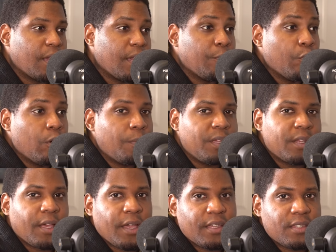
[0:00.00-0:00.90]
It will be
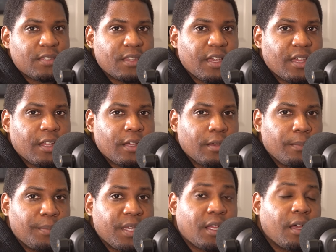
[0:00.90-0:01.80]
nice that
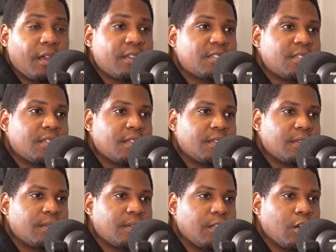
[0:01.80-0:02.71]
uh, because
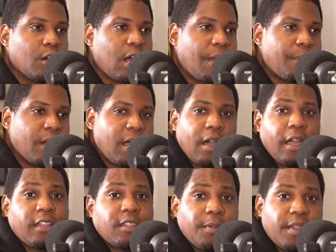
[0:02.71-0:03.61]
you know I, I
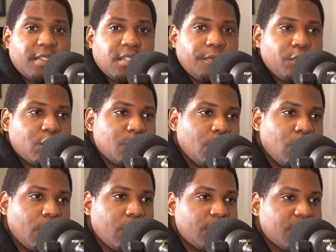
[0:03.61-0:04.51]
like to play Sinful
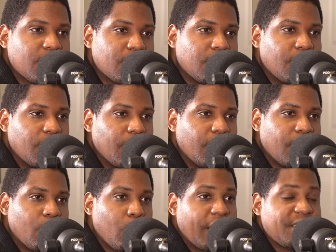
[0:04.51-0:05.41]
Spoils,
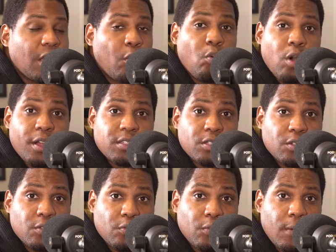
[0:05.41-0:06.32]
mm-hmm. or at least I want
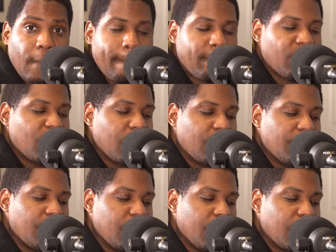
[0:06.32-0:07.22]
to.
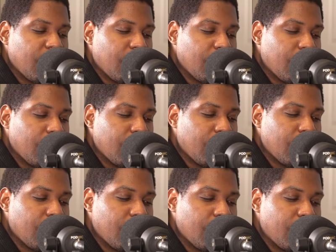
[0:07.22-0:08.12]
The uh,
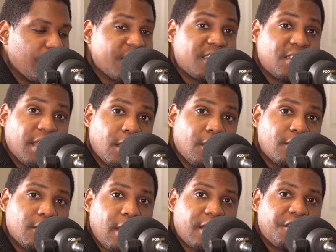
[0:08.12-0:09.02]
the
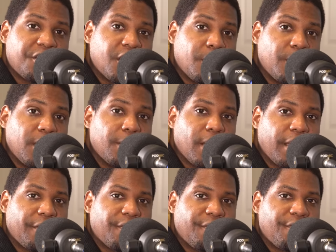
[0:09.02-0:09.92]
singles are actually going to be
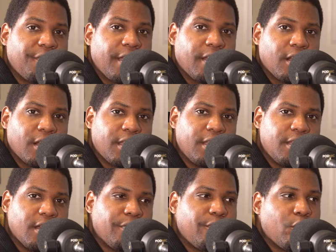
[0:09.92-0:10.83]
like
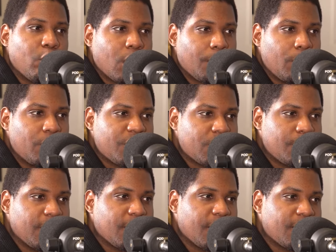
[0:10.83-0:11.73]
fairly affordable,
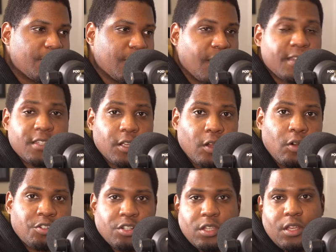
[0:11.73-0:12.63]
just because because they're
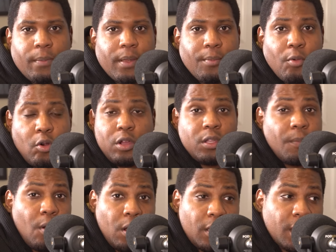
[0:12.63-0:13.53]
ultra, there'll be more on
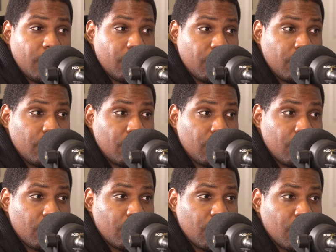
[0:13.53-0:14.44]
the market.
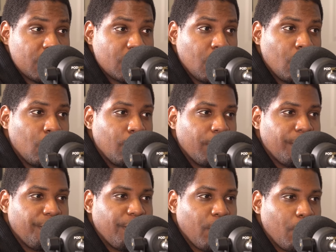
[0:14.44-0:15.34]
Mm-hmm.
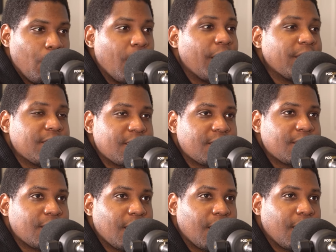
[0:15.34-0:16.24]
So for
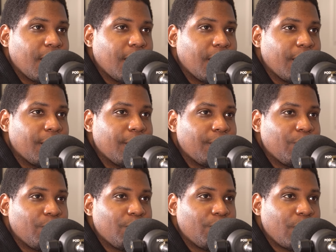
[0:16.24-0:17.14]
once, uh,
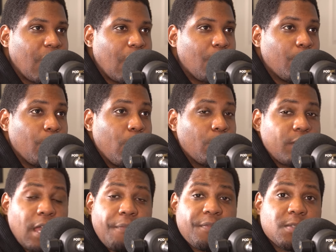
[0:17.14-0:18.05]
I
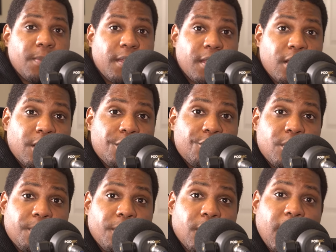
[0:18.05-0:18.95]
won't have to spend a
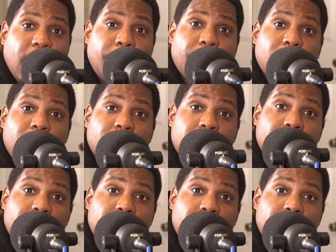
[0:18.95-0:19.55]
hundred per copy.